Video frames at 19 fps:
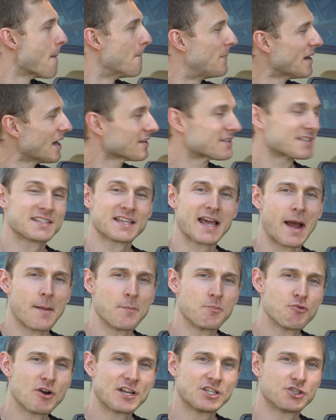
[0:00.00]
but I'm
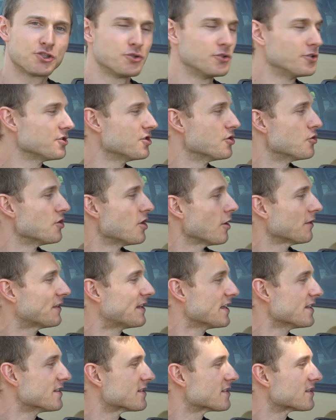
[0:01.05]
pretty sure you
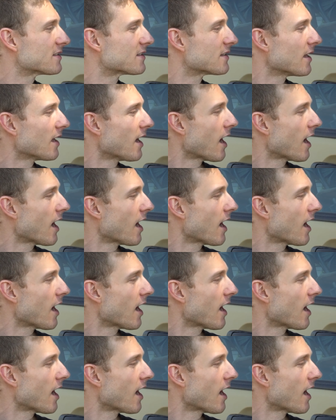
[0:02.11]
noticed